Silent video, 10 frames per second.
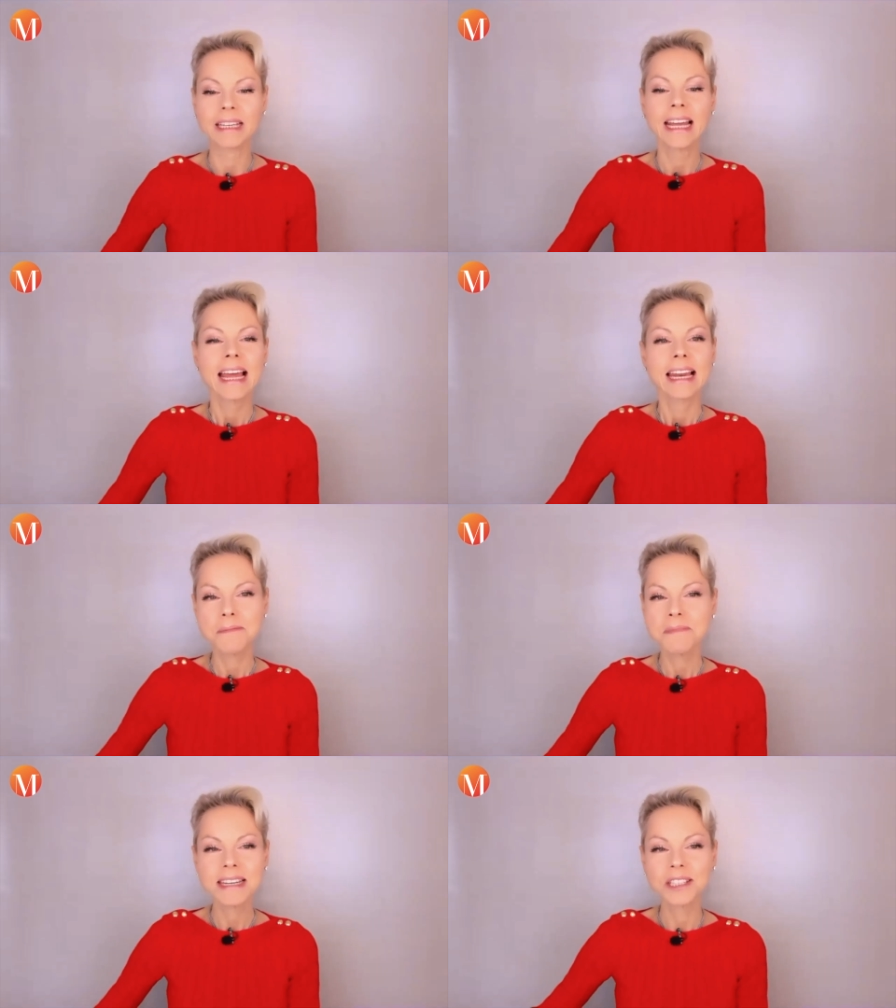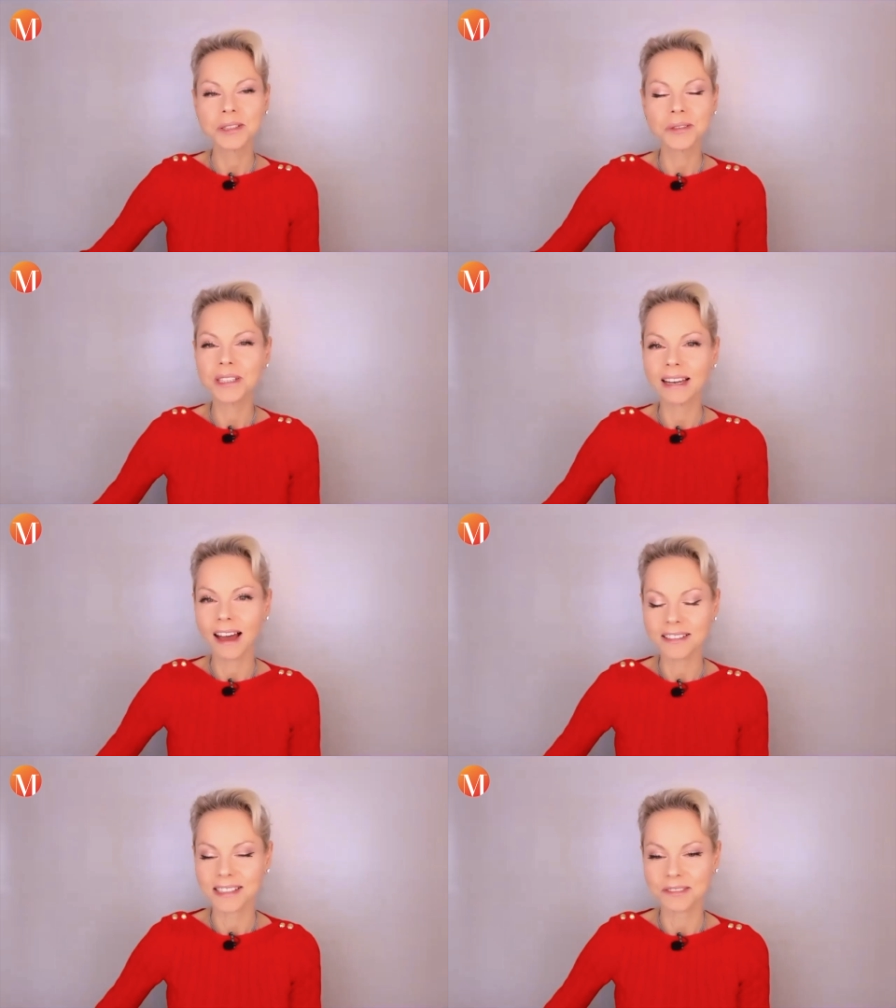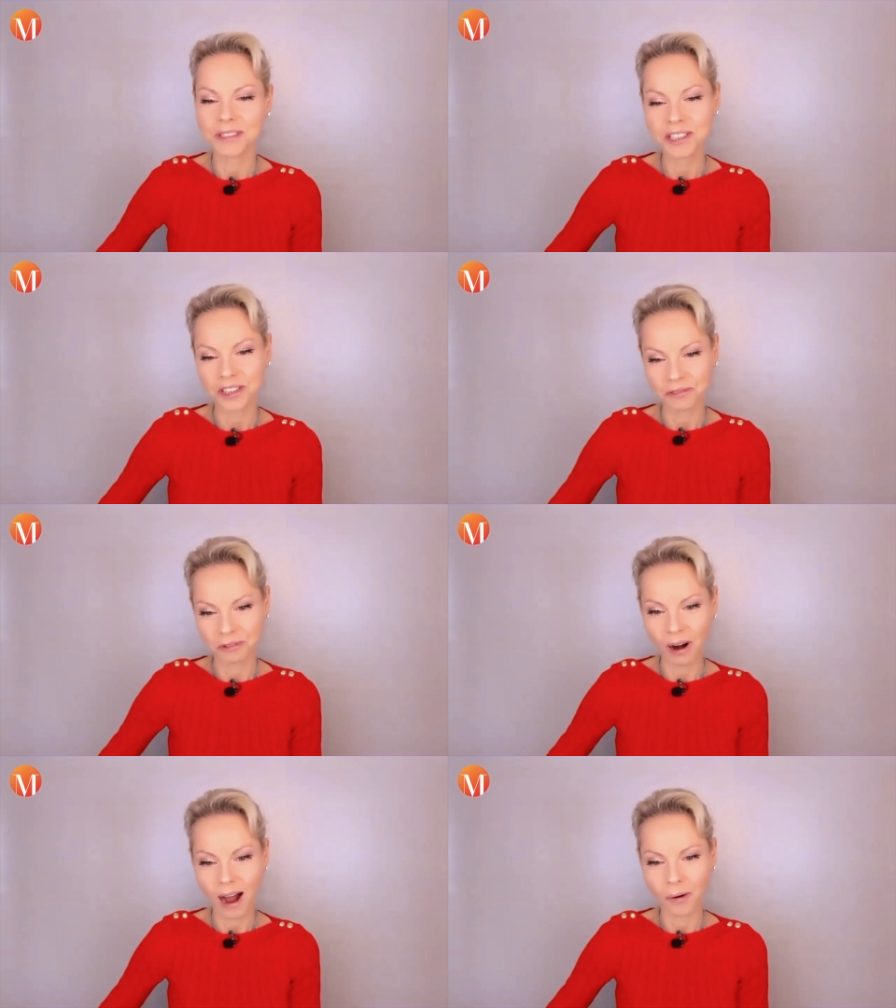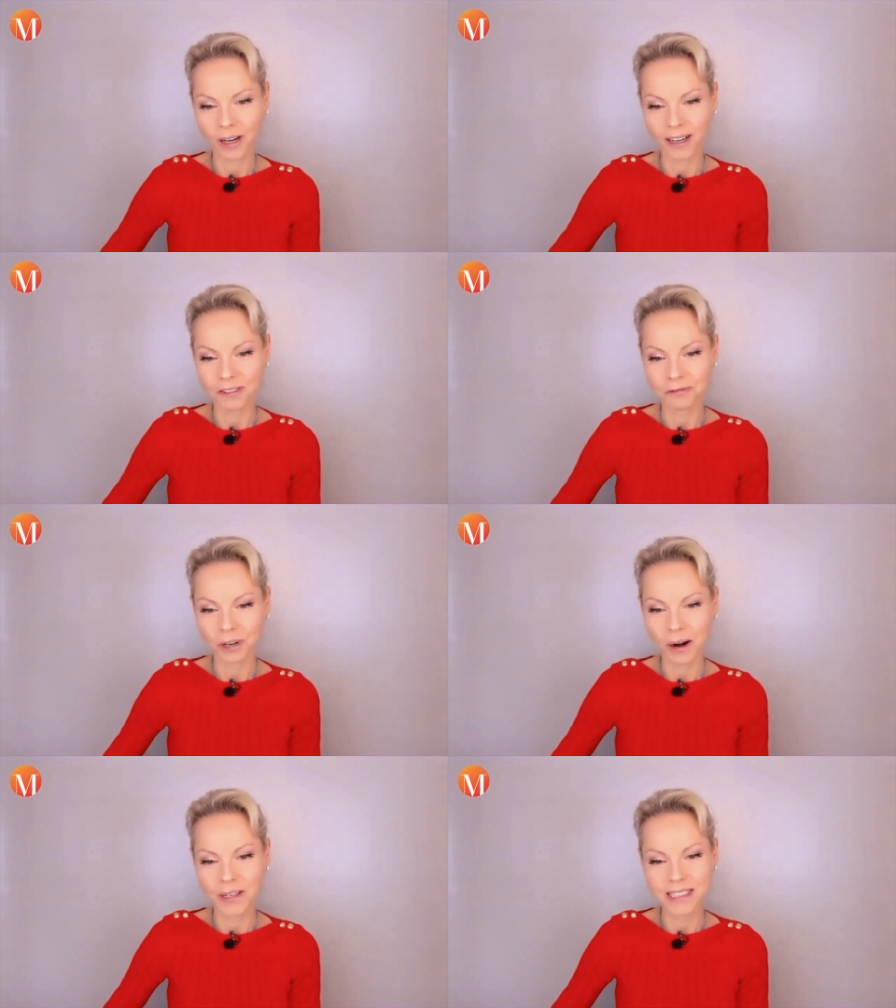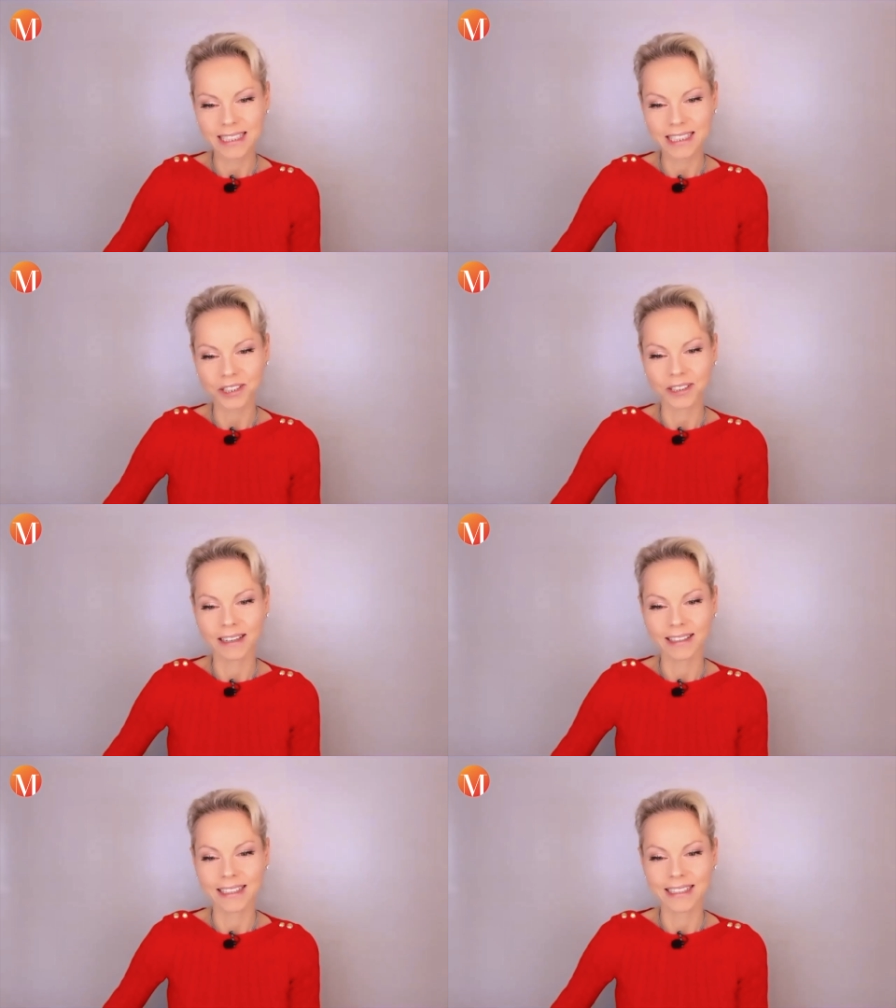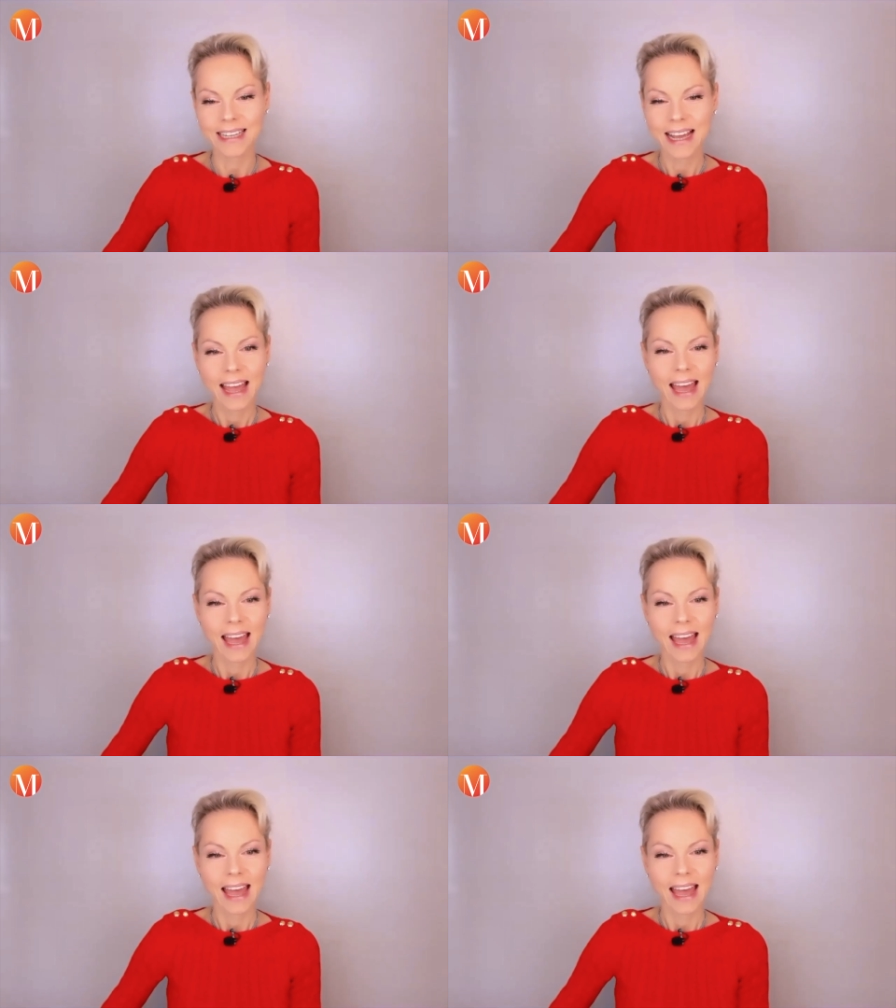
But let me do the last screen share for our session, Hannes.